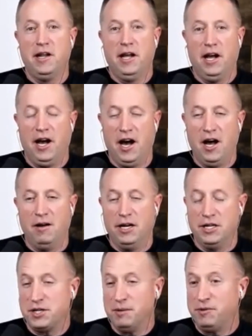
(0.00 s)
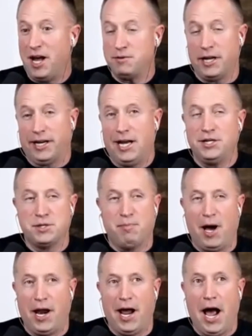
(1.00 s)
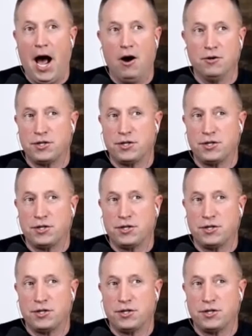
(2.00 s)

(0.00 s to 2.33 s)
And sometimes, like I just bought a house.